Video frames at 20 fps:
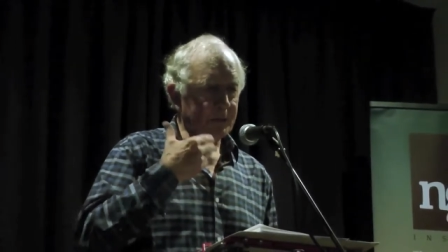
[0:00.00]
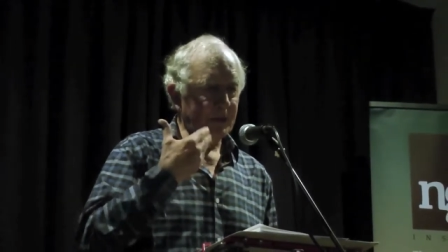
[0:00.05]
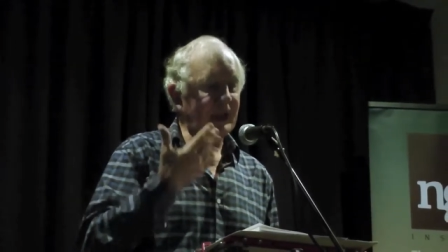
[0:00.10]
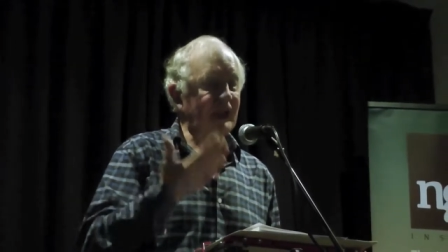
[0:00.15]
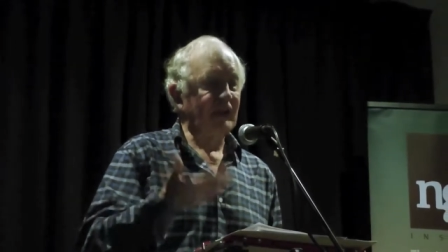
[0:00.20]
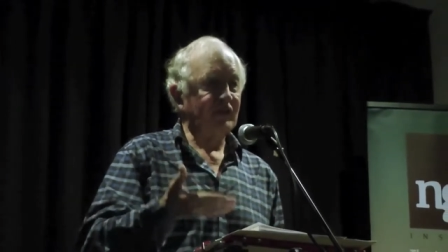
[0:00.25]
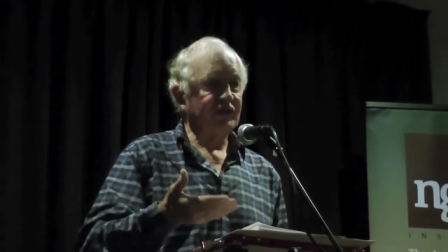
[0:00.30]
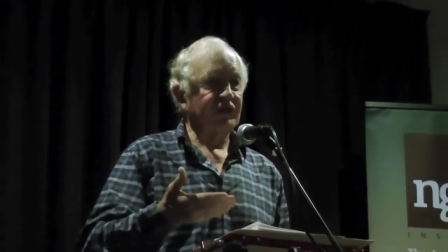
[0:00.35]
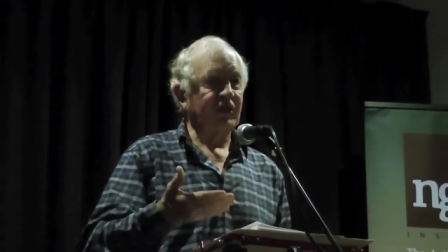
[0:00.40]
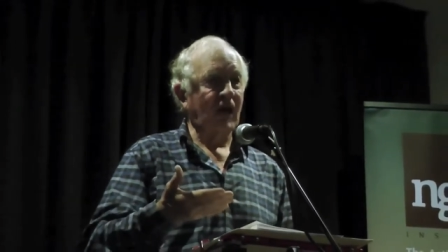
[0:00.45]

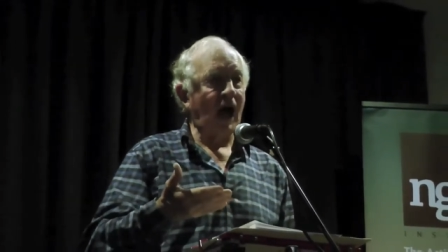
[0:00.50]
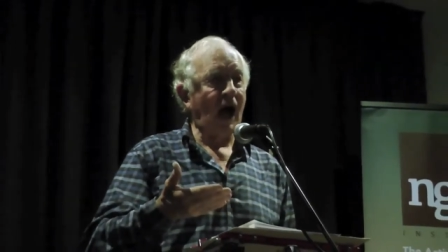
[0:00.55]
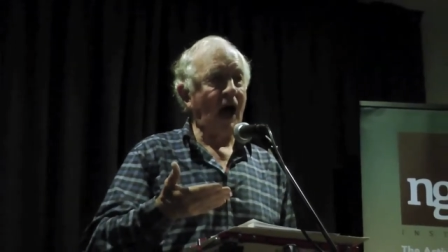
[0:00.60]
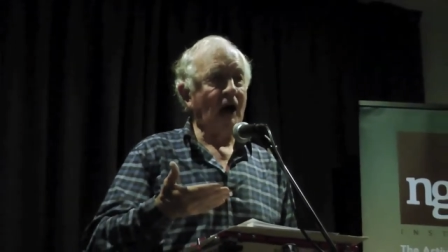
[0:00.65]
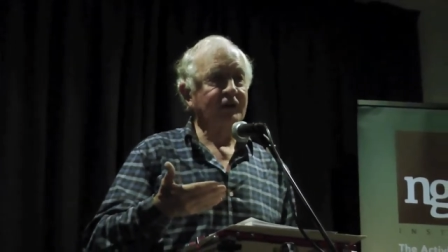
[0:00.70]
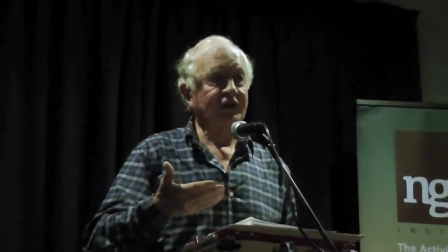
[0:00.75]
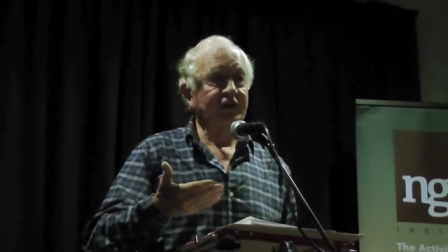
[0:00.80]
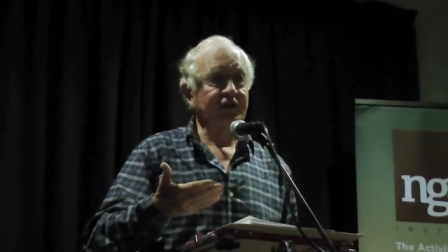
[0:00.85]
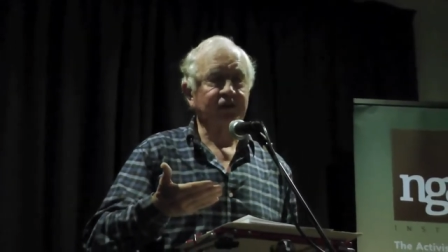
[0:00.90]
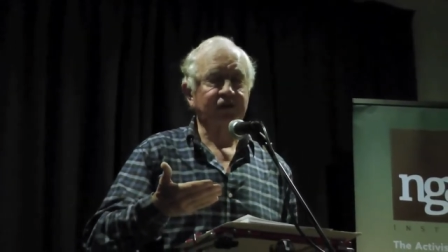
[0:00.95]
police
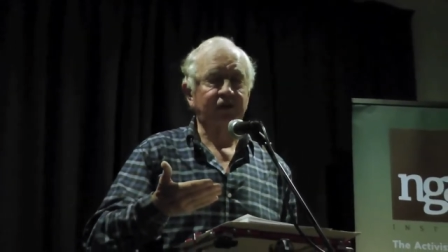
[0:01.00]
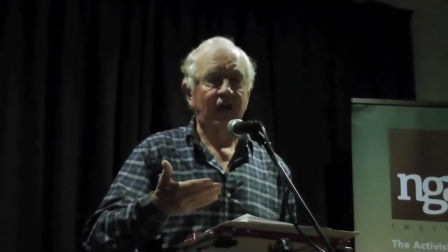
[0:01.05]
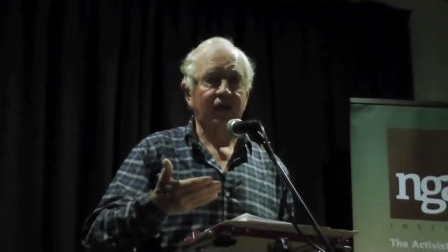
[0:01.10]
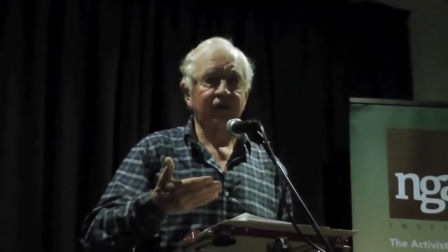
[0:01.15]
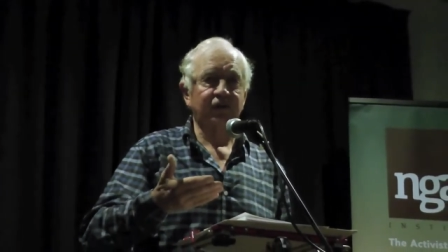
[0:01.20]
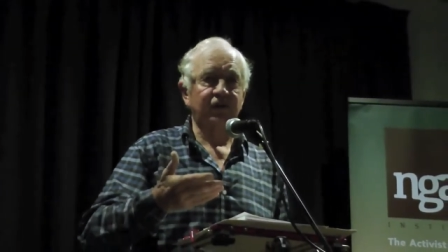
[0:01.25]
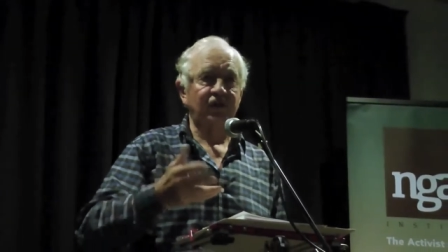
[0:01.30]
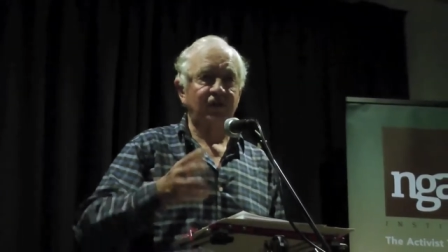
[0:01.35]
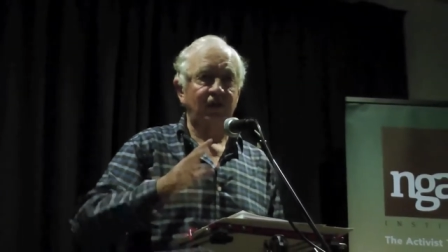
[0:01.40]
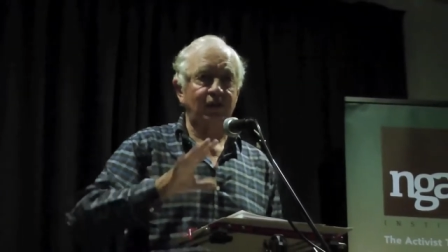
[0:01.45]
tasks
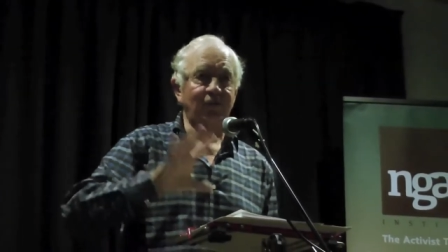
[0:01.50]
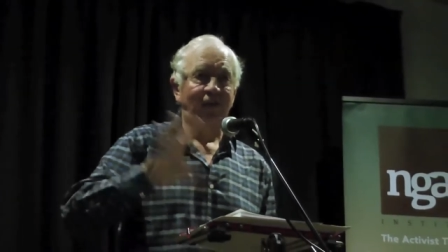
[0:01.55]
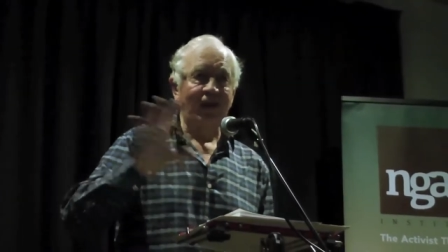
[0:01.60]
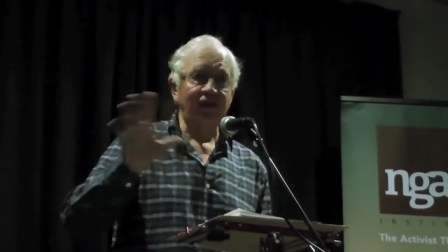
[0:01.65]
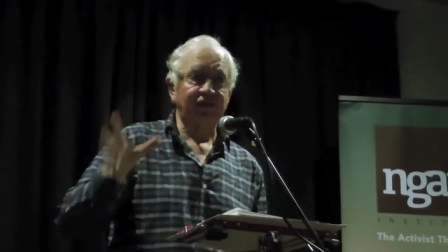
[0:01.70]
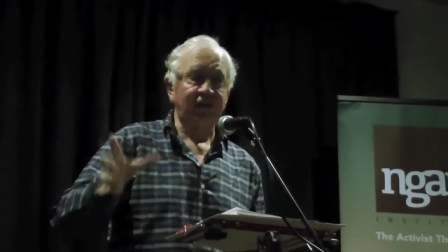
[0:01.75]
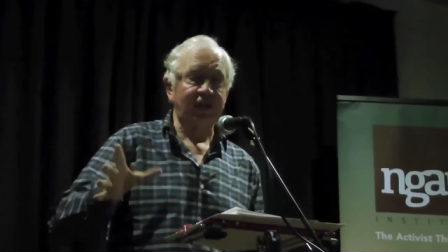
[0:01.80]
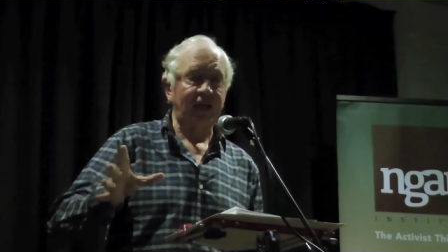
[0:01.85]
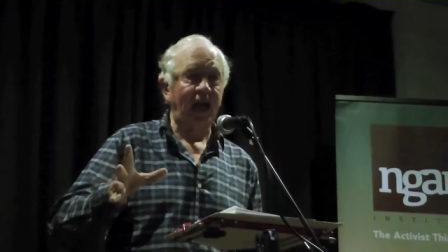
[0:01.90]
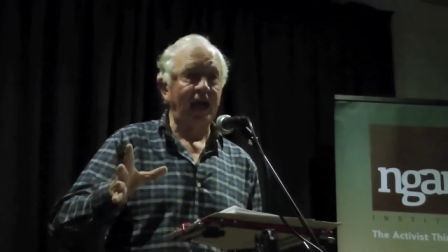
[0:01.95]
such as
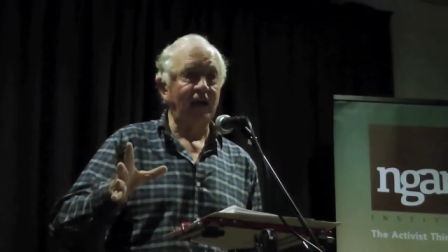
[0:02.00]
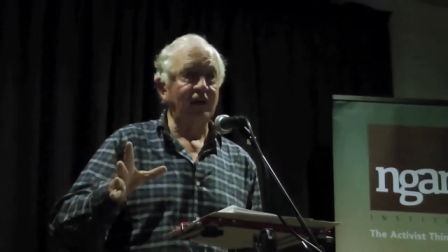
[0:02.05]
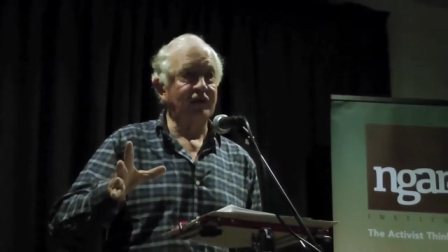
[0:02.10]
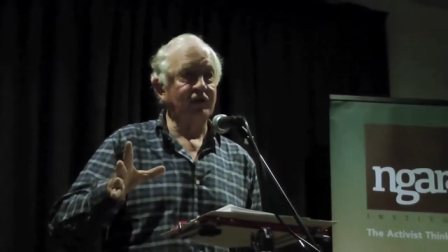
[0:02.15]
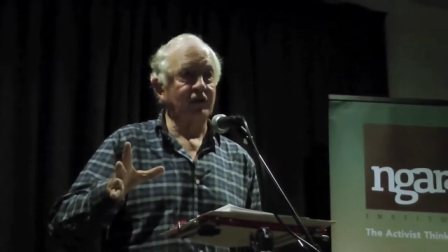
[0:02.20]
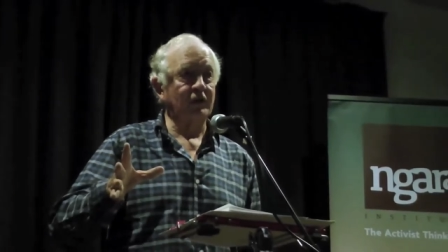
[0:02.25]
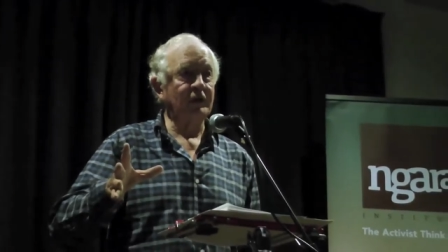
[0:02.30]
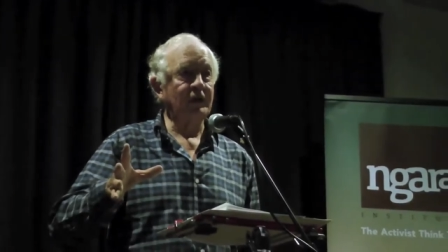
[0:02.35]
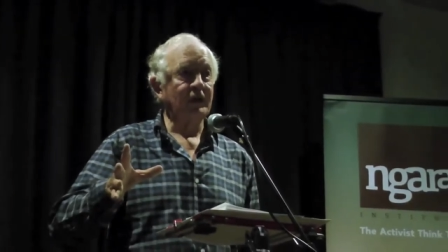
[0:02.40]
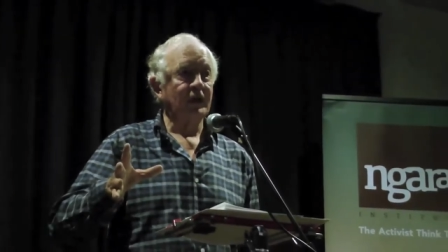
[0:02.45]

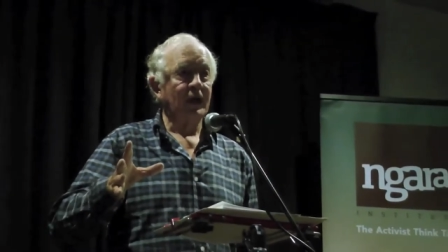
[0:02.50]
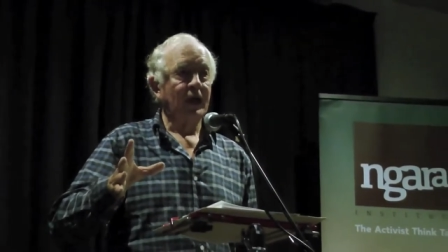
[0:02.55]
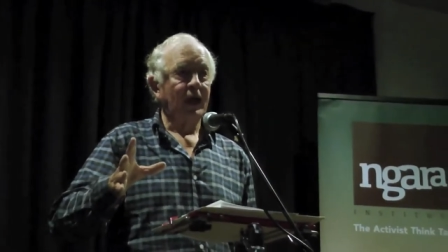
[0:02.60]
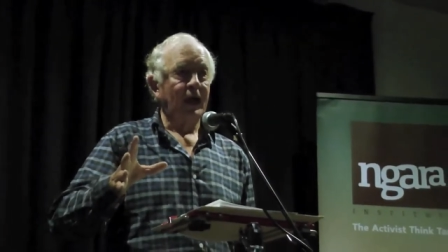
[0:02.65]
investigation